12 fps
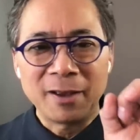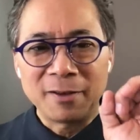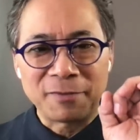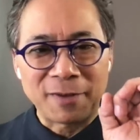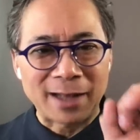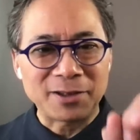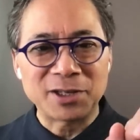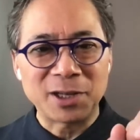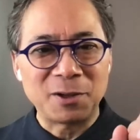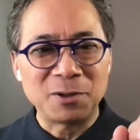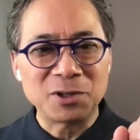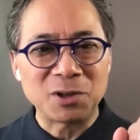Fat
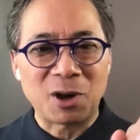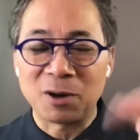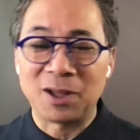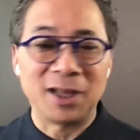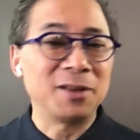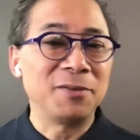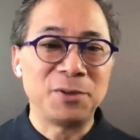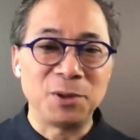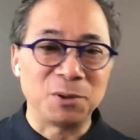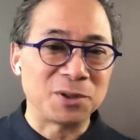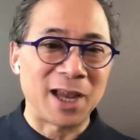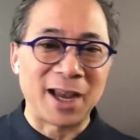cells are like the
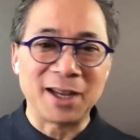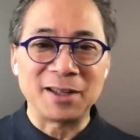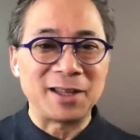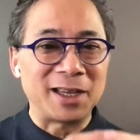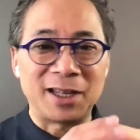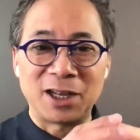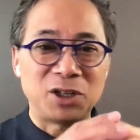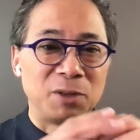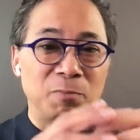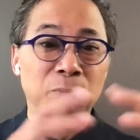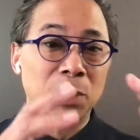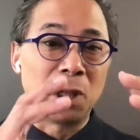fuel tank, and they can actually
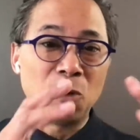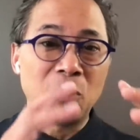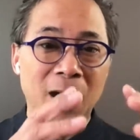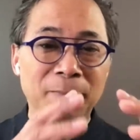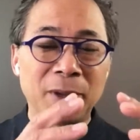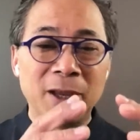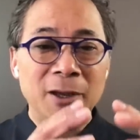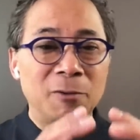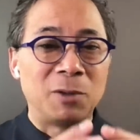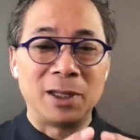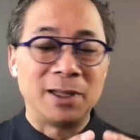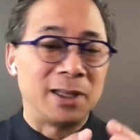blow up
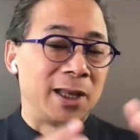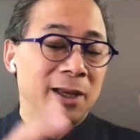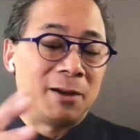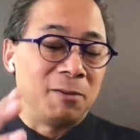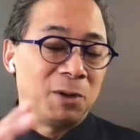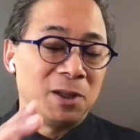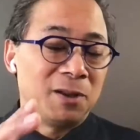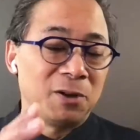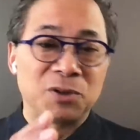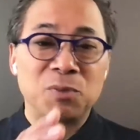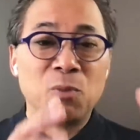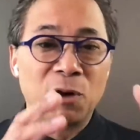when
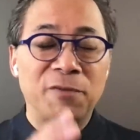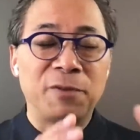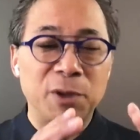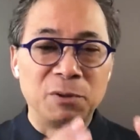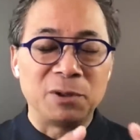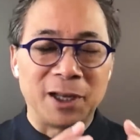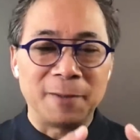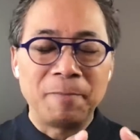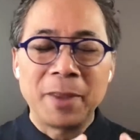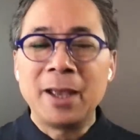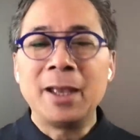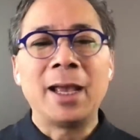there's more fuel in it.
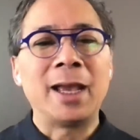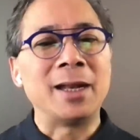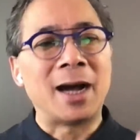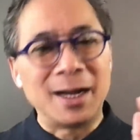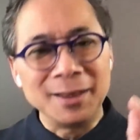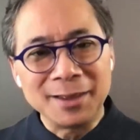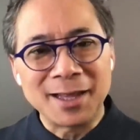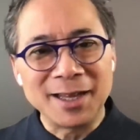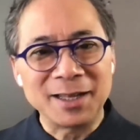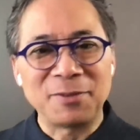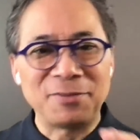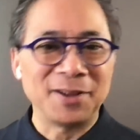And
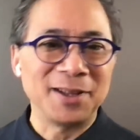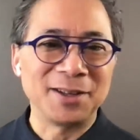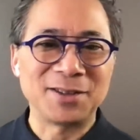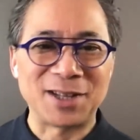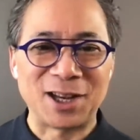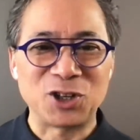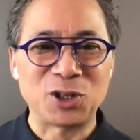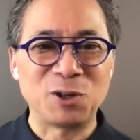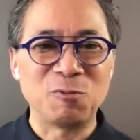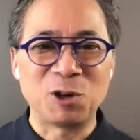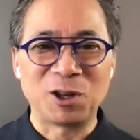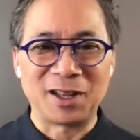unlike a filling station
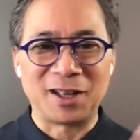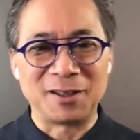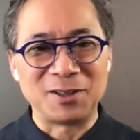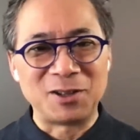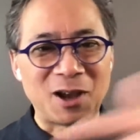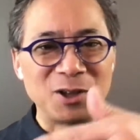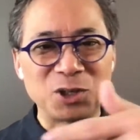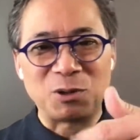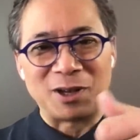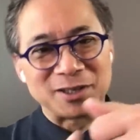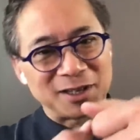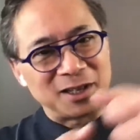where the nozzle
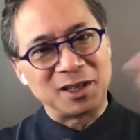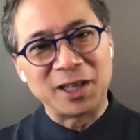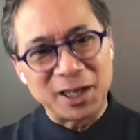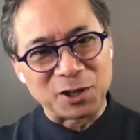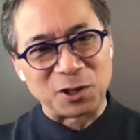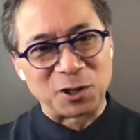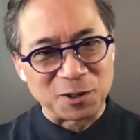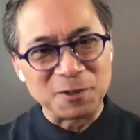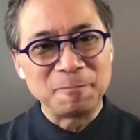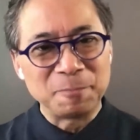has a clicker,